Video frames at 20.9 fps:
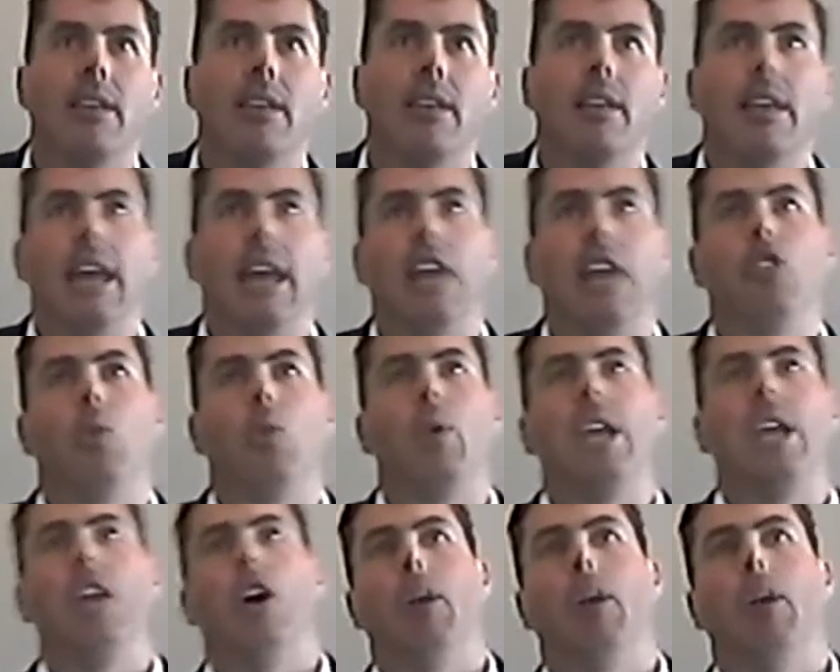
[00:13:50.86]
and your E
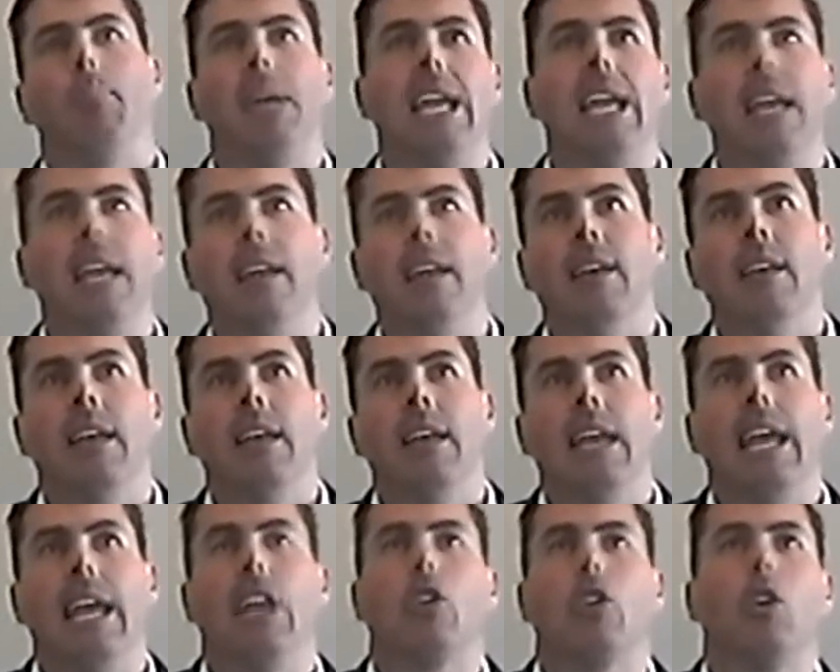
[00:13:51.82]
R P.
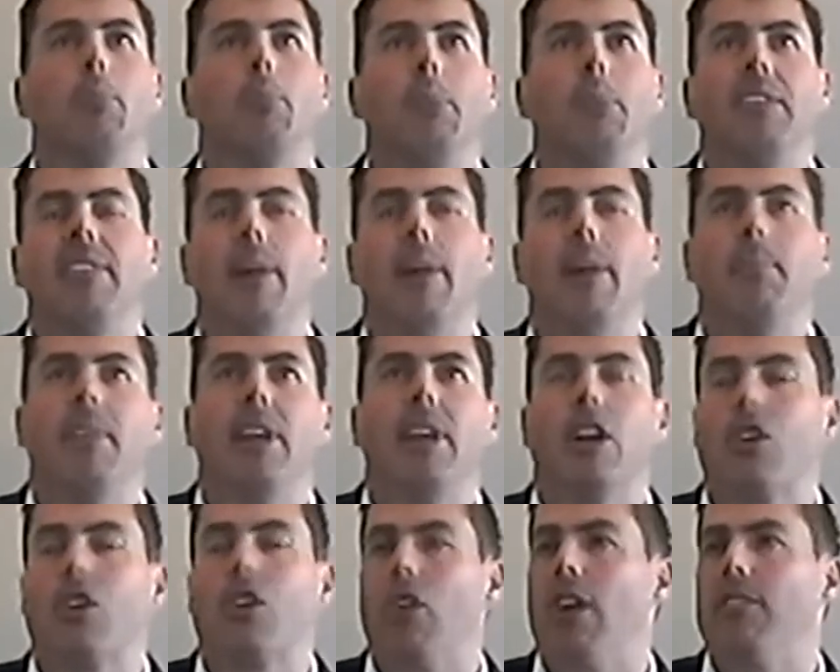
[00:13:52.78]
It could be something
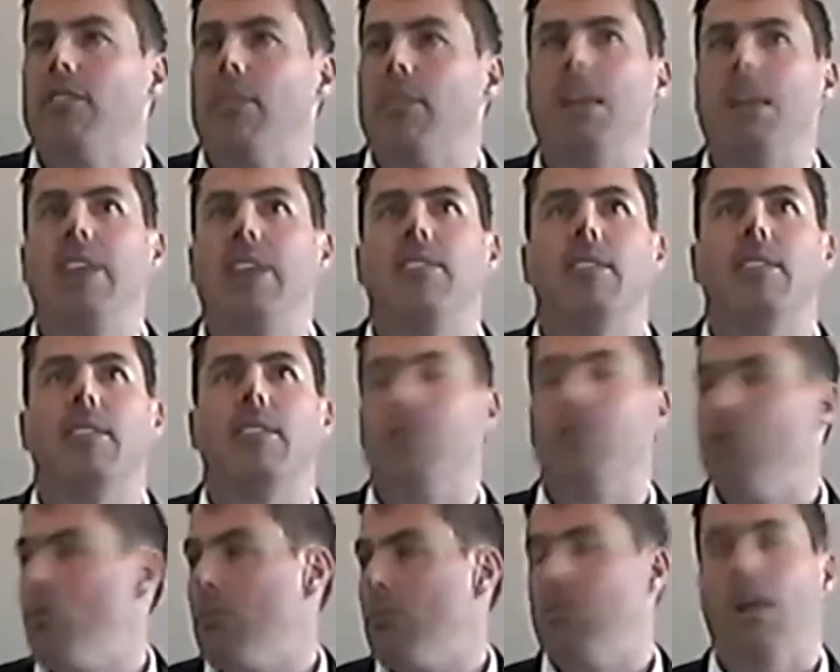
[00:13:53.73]
across a piece of
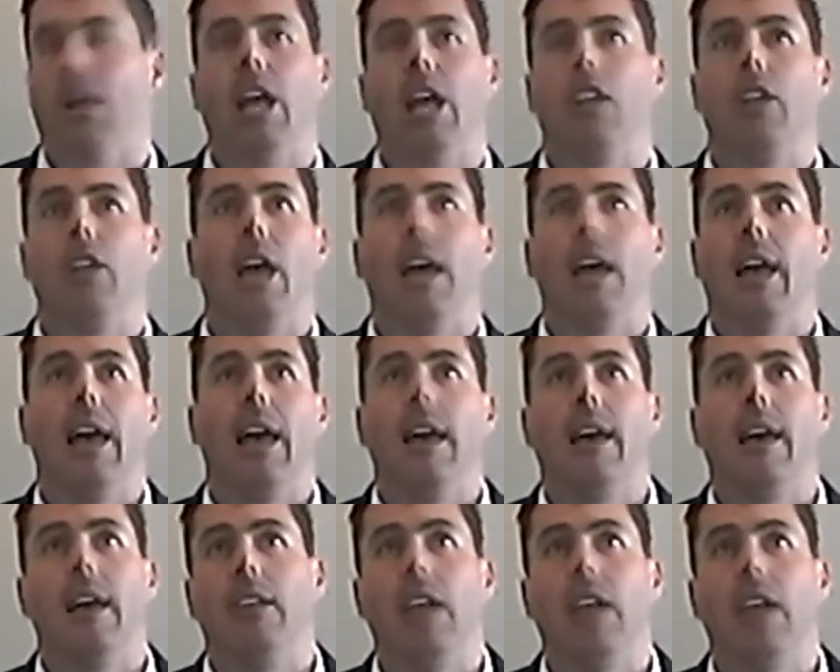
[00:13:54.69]
uh, a,
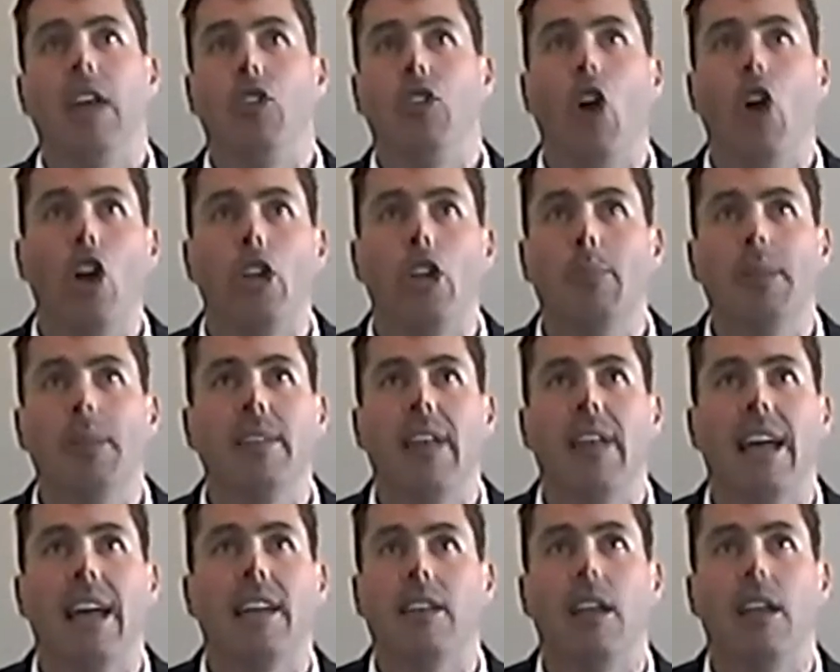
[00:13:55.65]
a, a document
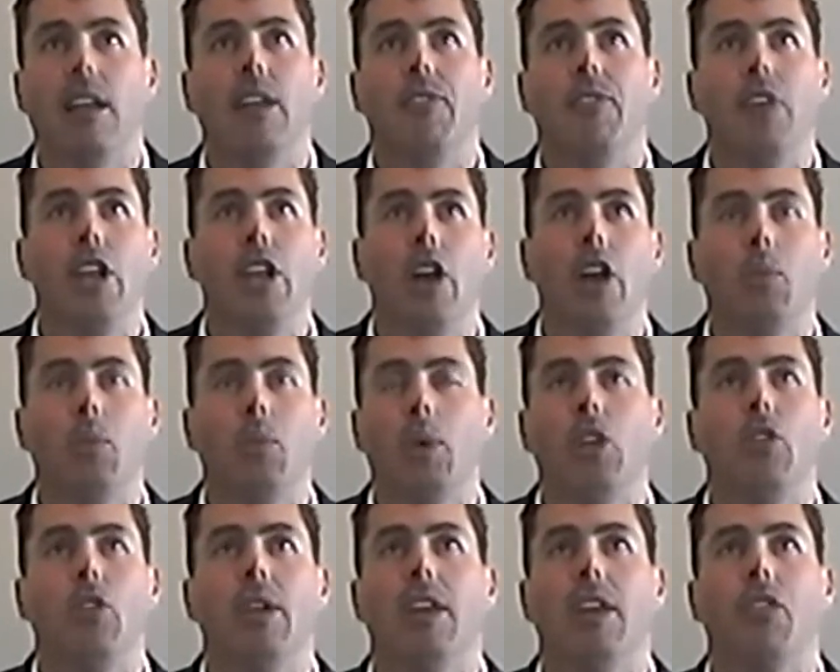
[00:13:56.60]
like a delivery note where
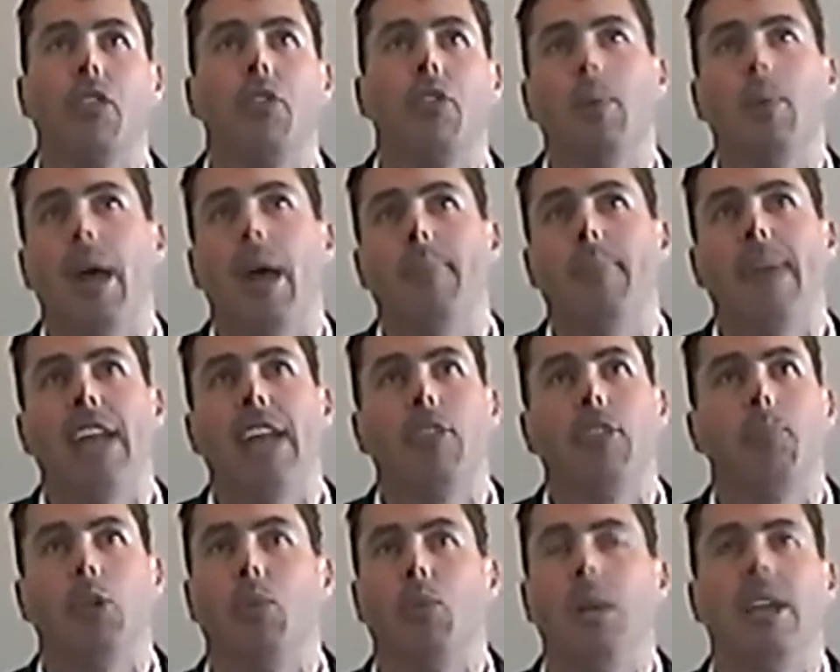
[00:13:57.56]
you're doing a three-way match
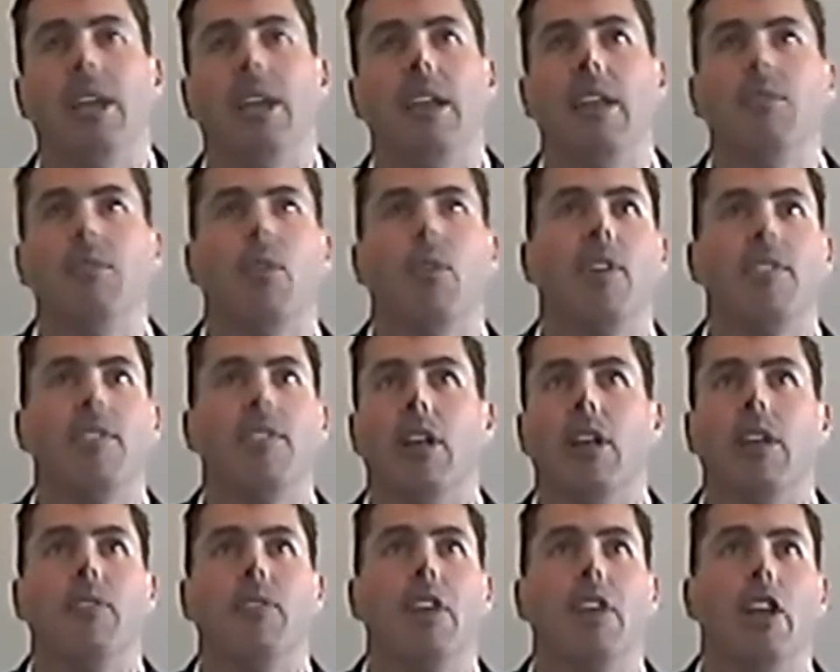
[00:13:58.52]
between an invoice, a
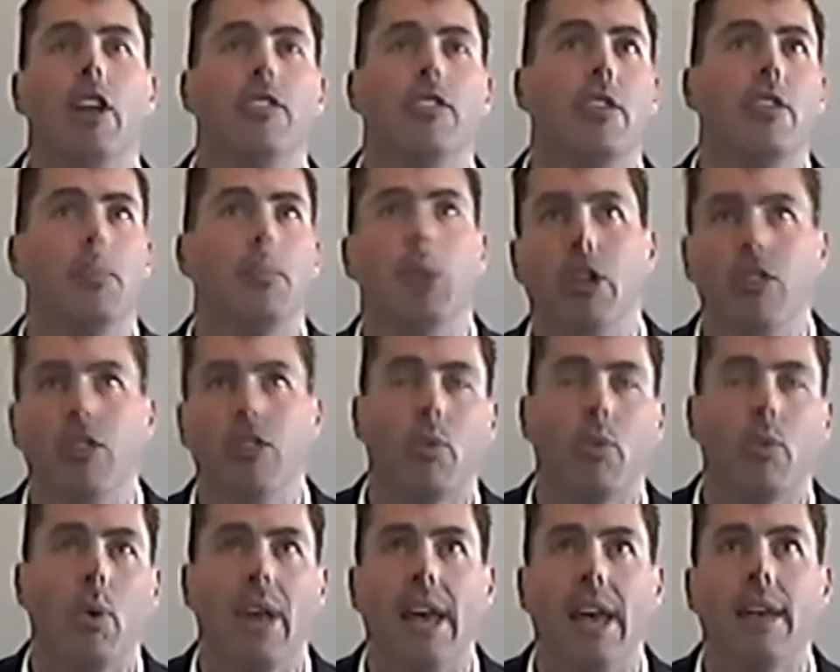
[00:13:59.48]
delivery note and a purchase
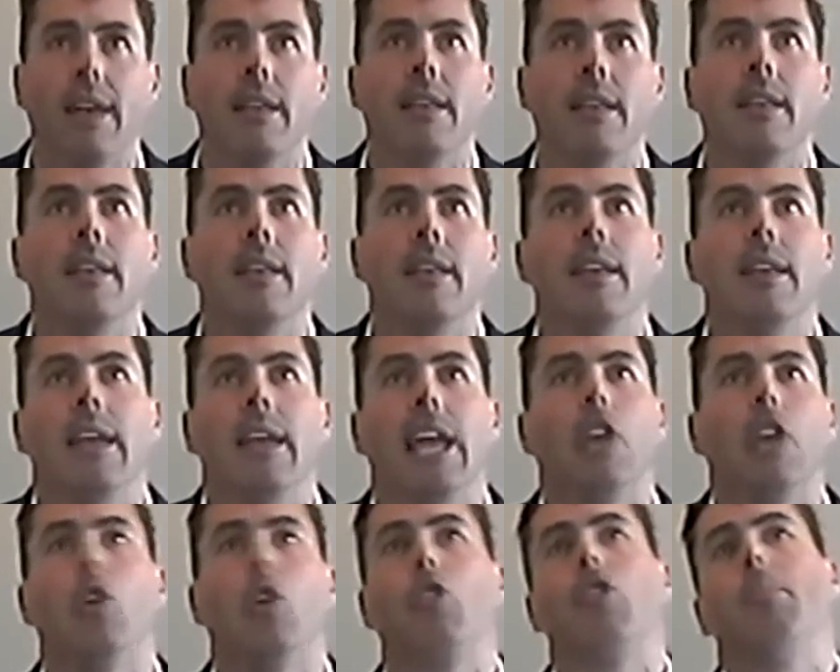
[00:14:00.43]
order. It
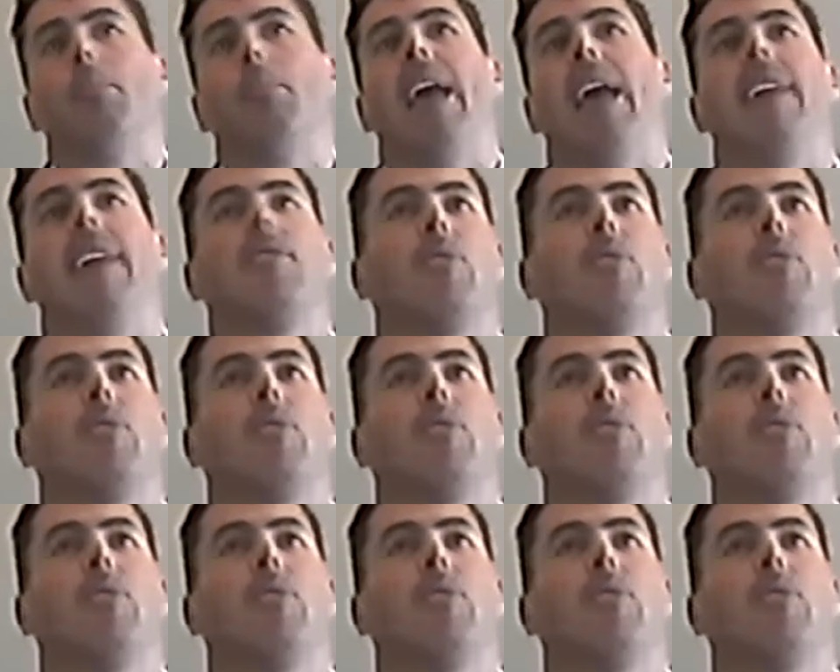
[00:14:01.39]
could replace, for